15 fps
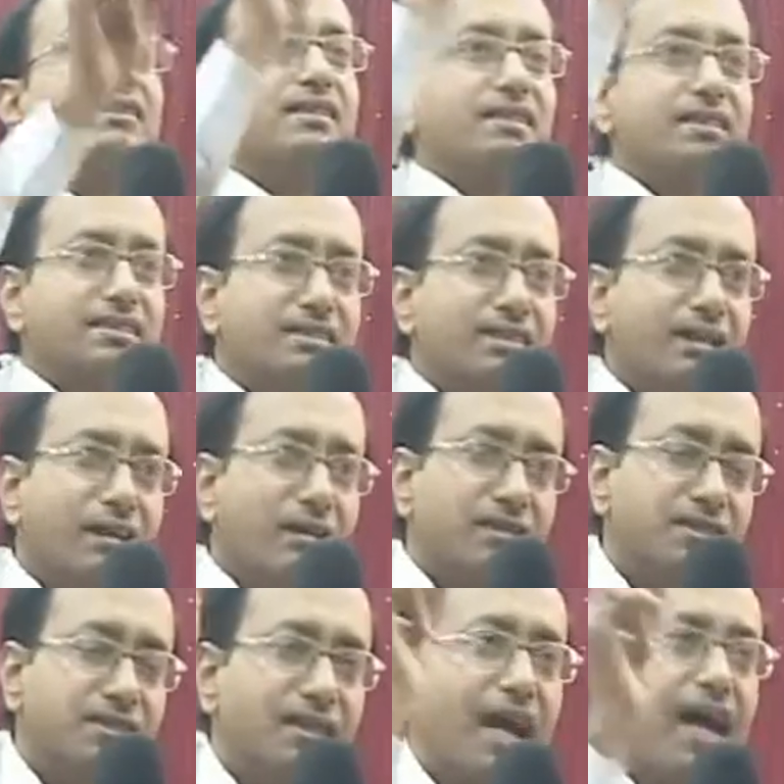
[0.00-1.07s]
the
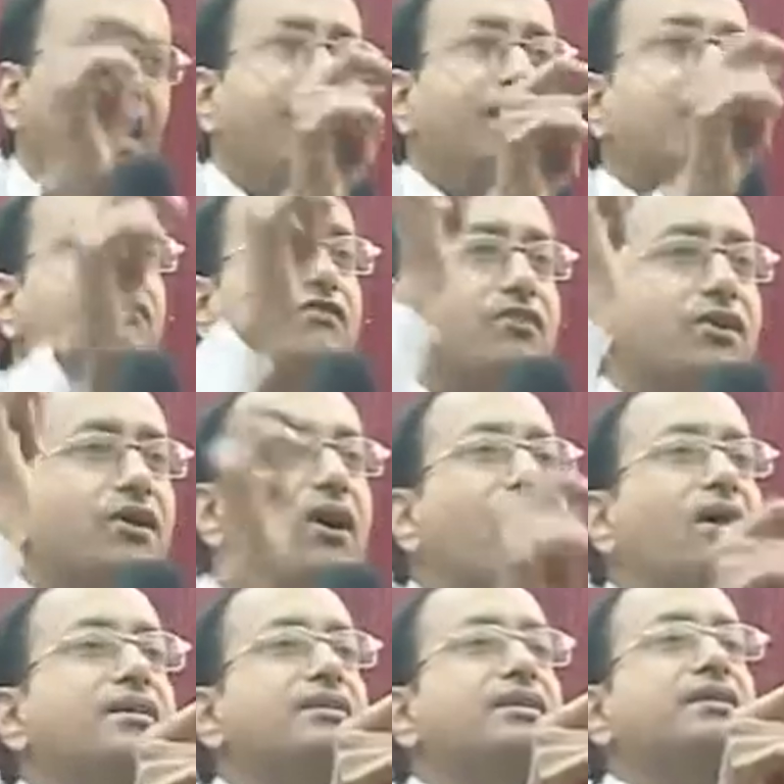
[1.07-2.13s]
child of
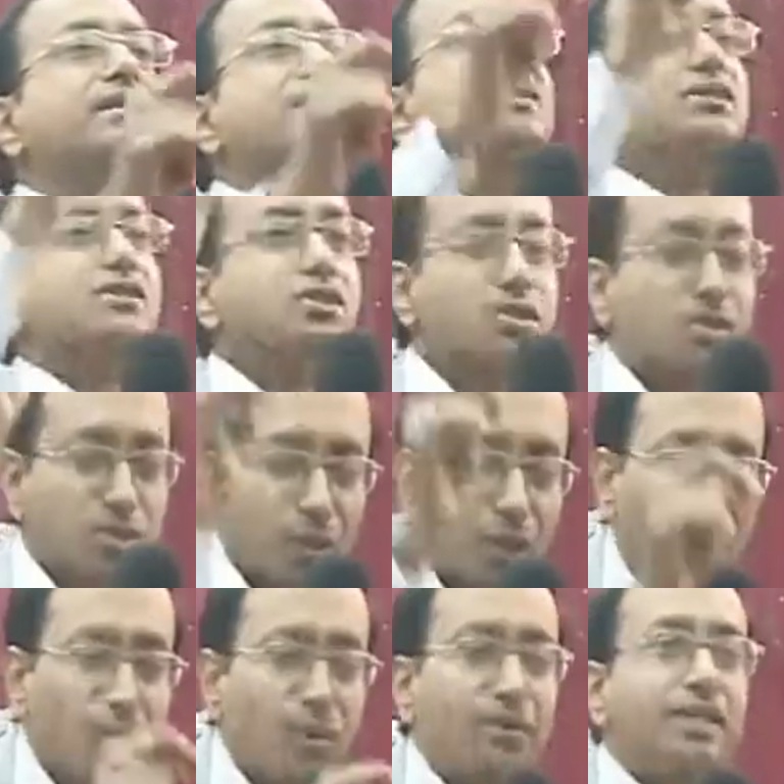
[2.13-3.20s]
God,
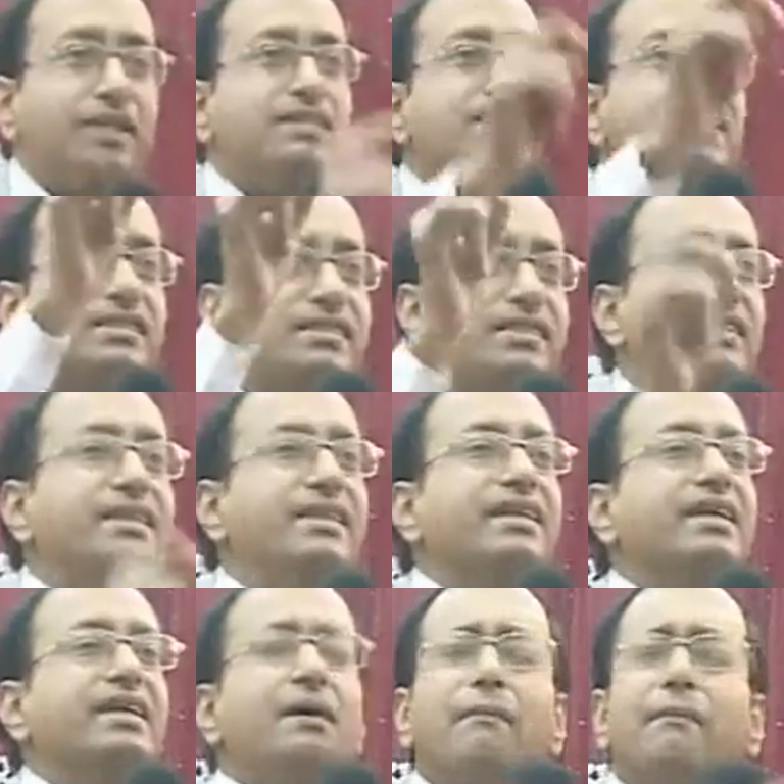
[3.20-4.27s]
sowed his seed,